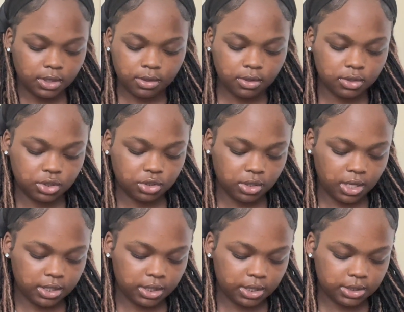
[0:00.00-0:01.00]
I'm gonna show y'all
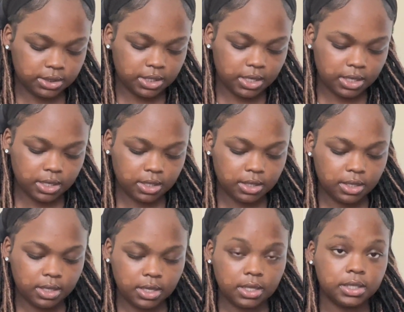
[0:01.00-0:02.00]
the
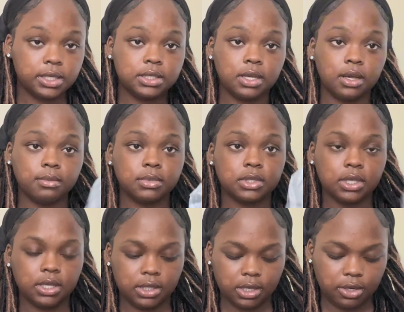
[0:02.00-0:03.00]
inside. This comes
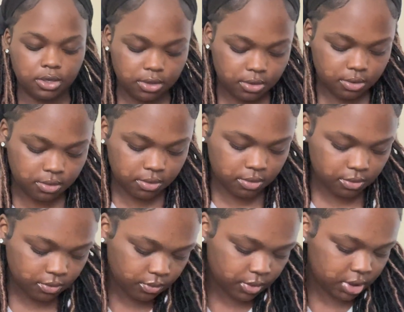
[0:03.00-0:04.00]
in there,
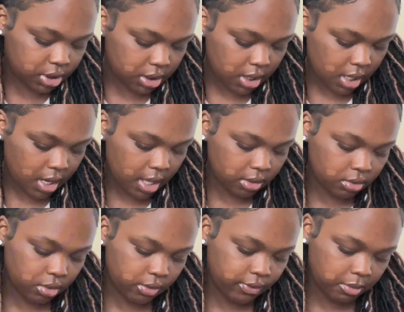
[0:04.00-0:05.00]
which I don't
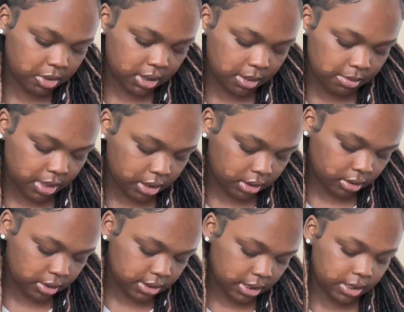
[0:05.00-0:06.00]
know if I'm gonna keep that in there or
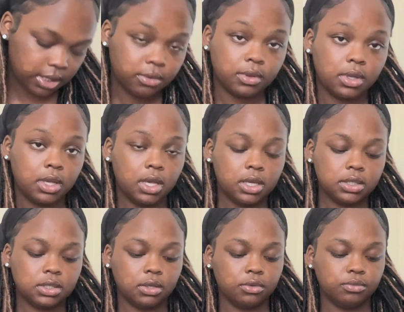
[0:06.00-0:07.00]
take it out.
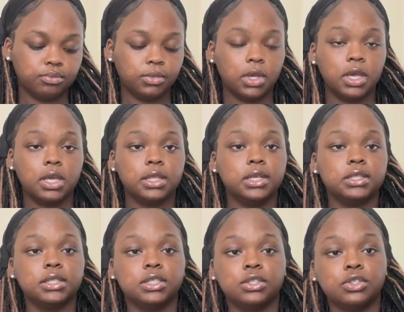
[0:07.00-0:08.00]
So this
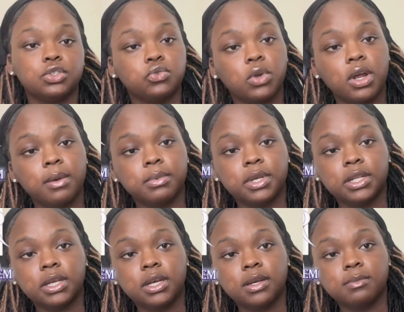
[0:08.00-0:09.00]
is the strap that
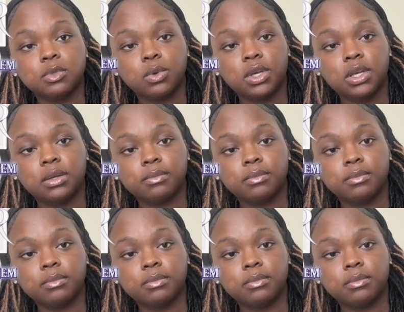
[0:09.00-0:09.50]
it comes with.